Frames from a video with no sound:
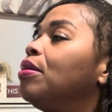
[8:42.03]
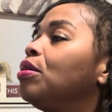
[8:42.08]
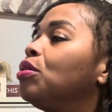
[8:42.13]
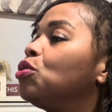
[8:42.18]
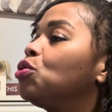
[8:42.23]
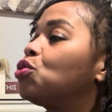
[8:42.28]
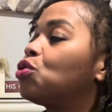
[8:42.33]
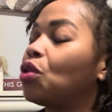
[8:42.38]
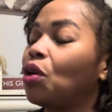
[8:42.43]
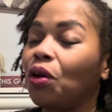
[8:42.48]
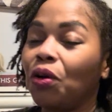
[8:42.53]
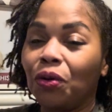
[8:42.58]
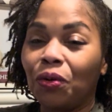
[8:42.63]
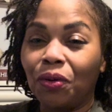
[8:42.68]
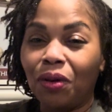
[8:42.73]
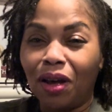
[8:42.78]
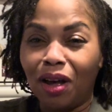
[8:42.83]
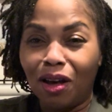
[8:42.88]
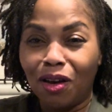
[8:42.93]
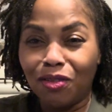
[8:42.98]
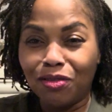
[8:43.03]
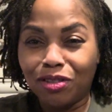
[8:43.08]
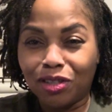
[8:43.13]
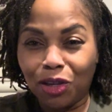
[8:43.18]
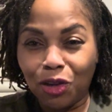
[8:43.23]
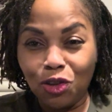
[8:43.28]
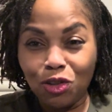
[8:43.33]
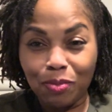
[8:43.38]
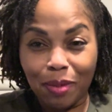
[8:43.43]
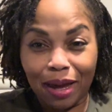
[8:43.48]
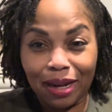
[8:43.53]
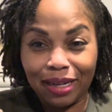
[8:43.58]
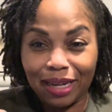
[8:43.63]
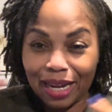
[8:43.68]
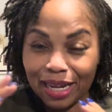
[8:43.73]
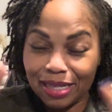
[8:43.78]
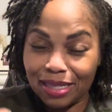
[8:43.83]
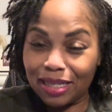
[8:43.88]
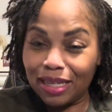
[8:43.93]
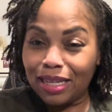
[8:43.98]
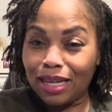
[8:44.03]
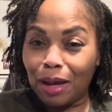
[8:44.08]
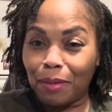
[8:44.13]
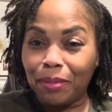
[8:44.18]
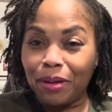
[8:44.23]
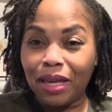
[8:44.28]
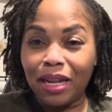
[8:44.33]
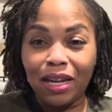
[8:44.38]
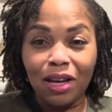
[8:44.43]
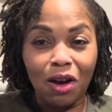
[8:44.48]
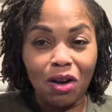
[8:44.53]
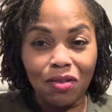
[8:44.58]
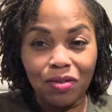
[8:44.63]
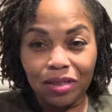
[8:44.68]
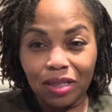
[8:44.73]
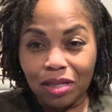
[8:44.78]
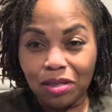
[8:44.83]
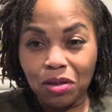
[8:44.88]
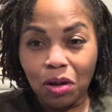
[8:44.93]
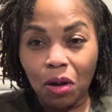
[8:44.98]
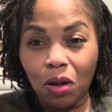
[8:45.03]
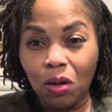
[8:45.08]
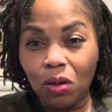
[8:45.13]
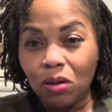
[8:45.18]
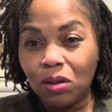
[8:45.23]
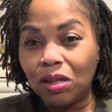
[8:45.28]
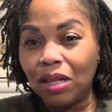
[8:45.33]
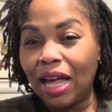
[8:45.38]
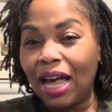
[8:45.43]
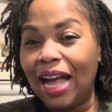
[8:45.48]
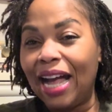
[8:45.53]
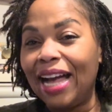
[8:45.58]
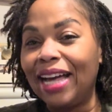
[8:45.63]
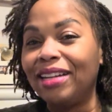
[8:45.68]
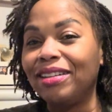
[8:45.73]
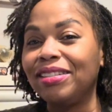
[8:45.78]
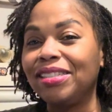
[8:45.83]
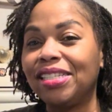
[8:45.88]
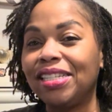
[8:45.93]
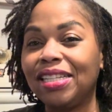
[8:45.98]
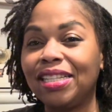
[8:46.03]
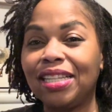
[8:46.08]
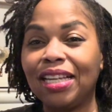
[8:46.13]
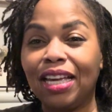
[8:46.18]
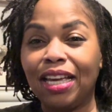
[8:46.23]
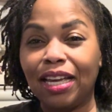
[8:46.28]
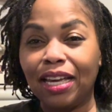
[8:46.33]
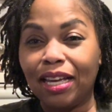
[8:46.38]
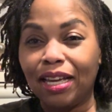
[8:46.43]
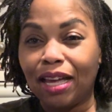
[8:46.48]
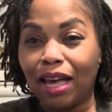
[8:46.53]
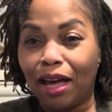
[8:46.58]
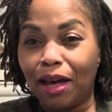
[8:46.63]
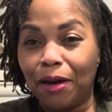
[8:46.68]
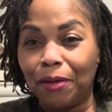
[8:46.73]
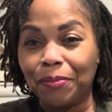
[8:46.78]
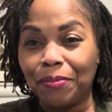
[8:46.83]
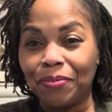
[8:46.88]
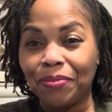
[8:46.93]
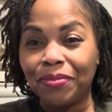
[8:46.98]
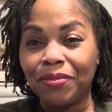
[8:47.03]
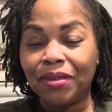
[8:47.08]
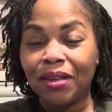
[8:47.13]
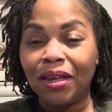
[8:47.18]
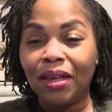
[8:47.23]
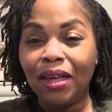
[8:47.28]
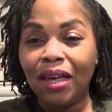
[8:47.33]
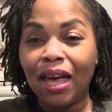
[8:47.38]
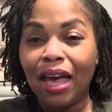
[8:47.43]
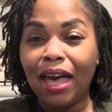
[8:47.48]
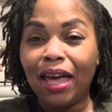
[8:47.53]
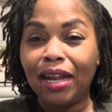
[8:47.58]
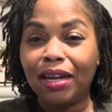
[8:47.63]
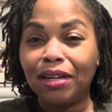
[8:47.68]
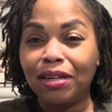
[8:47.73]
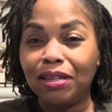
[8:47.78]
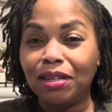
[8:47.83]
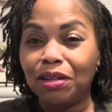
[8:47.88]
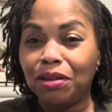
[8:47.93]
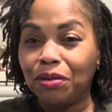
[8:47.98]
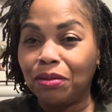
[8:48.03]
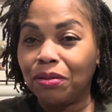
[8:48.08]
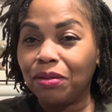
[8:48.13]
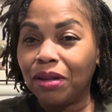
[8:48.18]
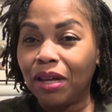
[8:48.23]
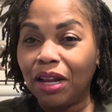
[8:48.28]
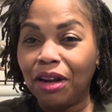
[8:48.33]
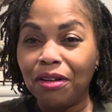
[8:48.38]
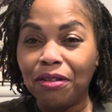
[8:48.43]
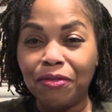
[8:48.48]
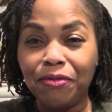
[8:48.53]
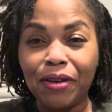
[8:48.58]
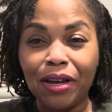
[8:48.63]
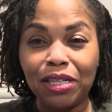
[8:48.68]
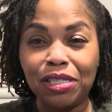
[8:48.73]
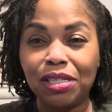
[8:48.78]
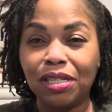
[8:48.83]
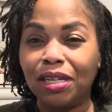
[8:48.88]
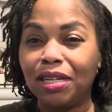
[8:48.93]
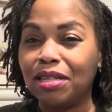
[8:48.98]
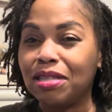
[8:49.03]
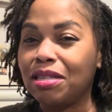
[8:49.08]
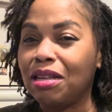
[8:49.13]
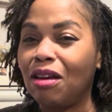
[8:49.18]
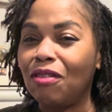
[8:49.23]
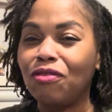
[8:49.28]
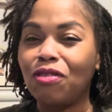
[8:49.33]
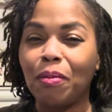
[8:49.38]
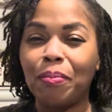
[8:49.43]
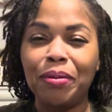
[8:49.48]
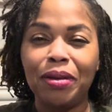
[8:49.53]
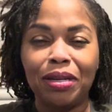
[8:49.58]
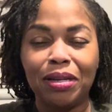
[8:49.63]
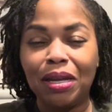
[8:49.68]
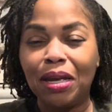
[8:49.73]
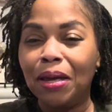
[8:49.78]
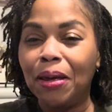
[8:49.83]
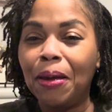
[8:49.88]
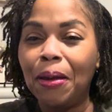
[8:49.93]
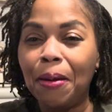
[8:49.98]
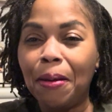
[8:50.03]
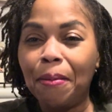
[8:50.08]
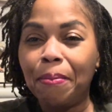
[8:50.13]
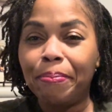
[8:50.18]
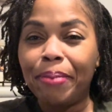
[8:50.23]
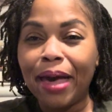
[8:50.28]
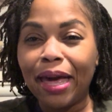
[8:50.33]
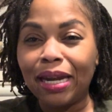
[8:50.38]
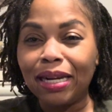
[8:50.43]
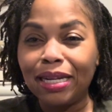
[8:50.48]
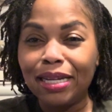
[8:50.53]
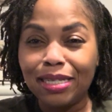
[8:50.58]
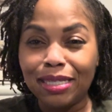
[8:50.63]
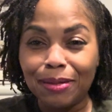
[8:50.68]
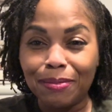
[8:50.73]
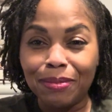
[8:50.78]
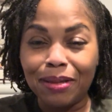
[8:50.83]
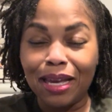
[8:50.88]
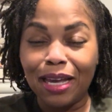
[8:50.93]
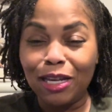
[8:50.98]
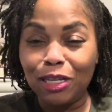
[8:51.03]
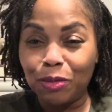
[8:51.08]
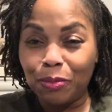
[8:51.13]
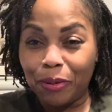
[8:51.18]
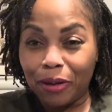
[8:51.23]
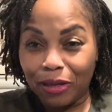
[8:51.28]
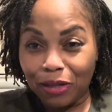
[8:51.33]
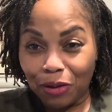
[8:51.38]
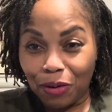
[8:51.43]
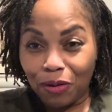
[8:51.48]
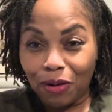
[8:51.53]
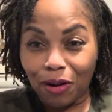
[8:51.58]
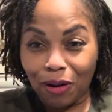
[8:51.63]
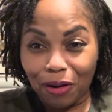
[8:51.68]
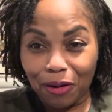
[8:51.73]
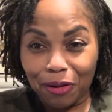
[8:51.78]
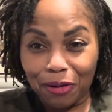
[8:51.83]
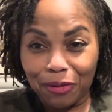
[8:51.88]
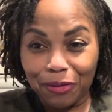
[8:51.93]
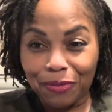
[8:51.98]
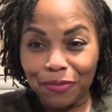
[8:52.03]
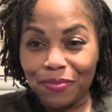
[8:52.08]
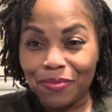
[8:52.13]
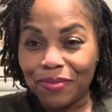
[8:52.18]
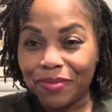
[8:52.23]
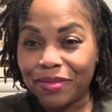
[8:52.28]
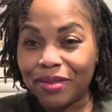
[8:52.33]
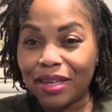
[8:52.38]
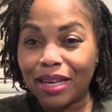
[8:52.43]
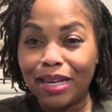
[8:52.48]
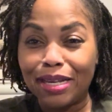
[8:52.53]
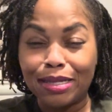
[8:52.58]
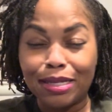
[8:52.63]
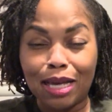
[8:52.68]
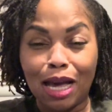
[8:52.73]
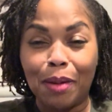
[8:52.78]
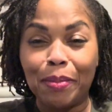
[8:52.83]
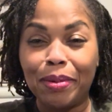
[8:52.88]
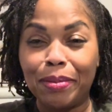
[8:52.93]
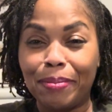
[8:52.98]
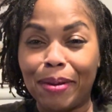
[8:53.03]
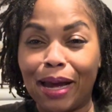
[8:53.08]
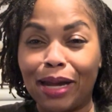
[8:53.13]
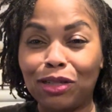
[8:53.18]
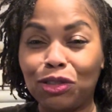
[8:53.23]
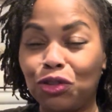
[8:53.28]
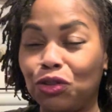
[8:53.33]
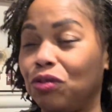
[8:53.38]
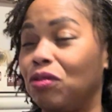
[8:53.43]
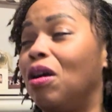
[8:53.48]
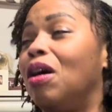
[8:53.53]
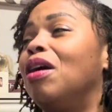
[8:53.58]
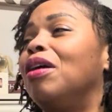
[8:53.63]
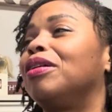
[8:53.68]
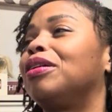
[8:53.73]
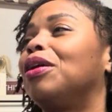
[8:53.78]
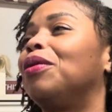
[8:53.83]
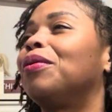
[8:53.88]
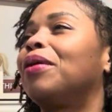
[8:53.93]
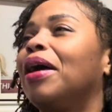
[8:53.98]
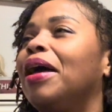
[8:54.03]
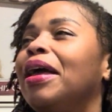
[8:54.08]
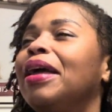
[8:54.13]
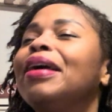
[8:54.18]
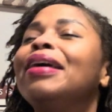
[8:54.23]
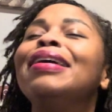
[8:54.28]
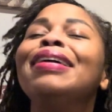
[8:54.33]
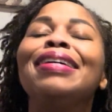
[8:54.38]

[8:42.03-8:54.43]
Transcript: So excuse my nasally. I'm getting over this whole allergy thing. Had a little ear infection and stuff. I've been battling some things, but your girl is coming back strong. Okay.